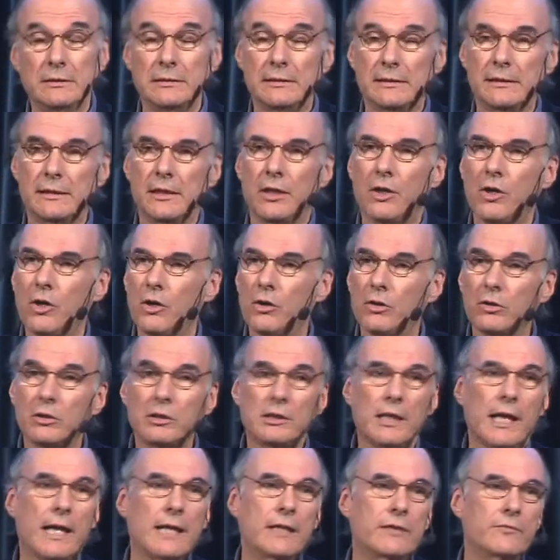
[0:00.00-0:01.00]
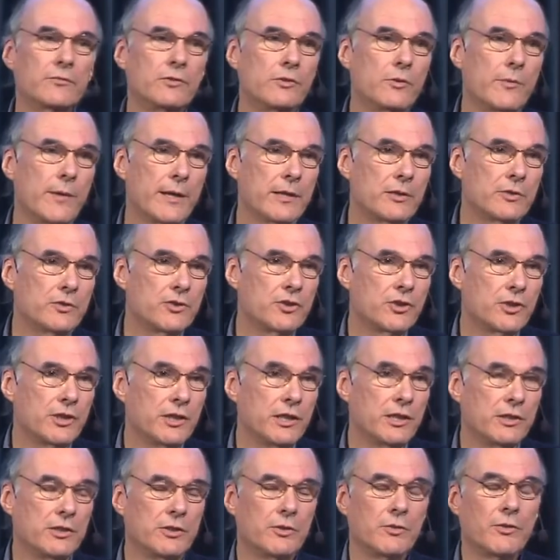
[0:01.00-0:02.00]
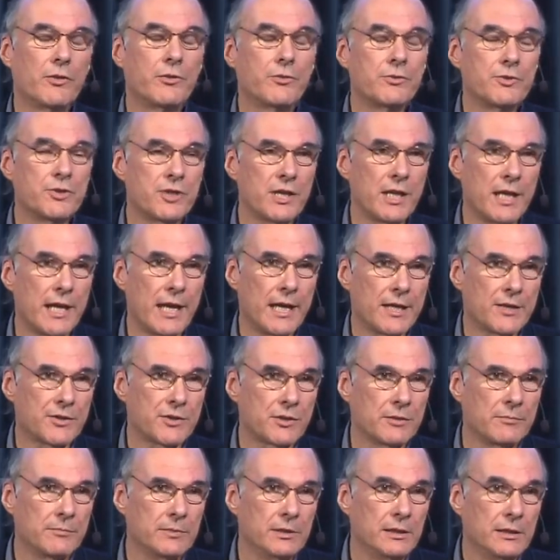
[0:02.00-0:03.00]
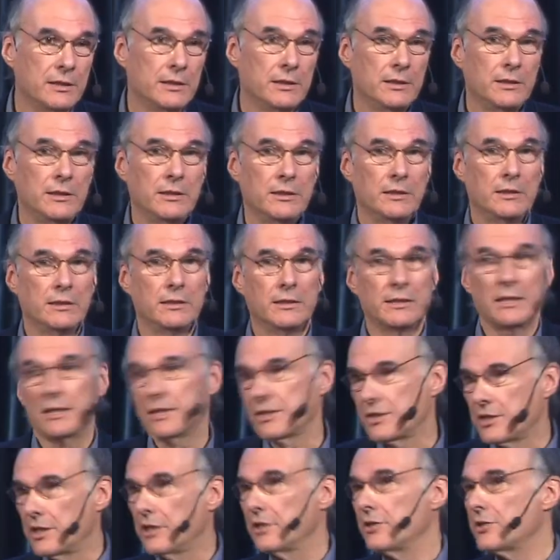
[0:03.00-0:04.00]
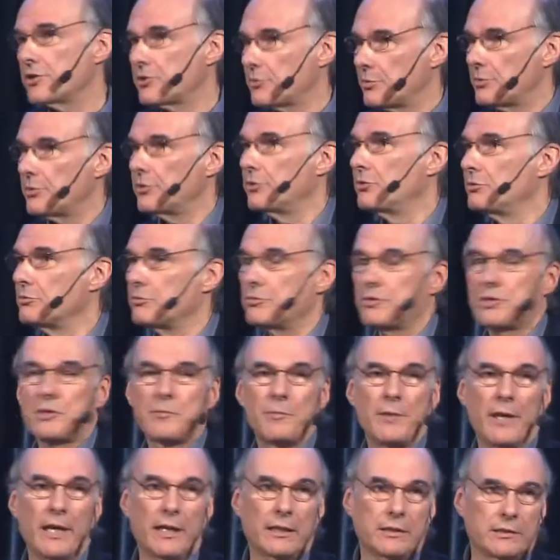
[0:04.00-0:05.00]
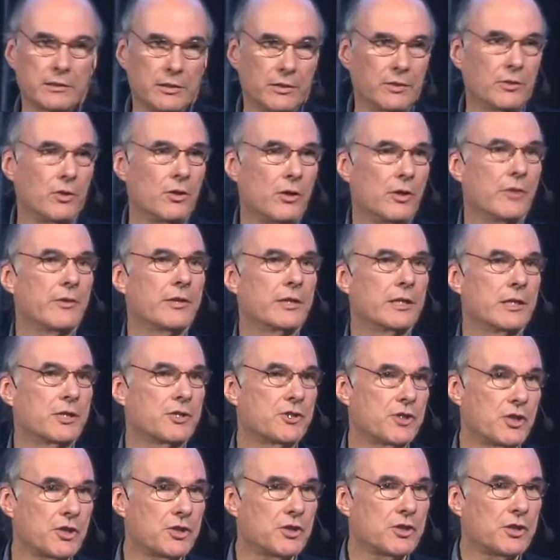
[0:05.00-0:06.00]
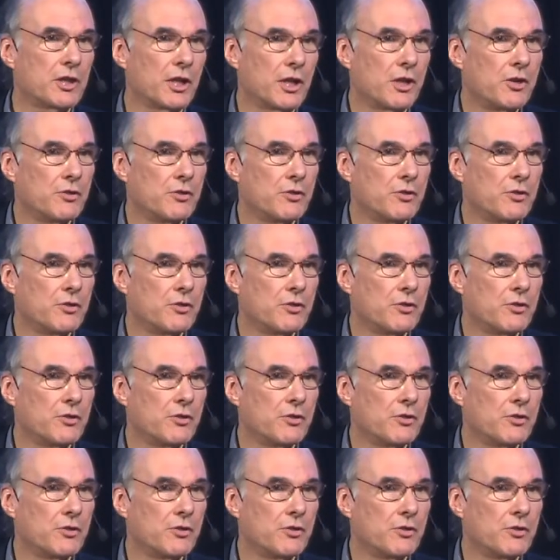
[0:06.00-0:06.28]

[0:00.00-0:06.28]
a whole lot of new energy and enthusiasm. I say this with due respect to all the existing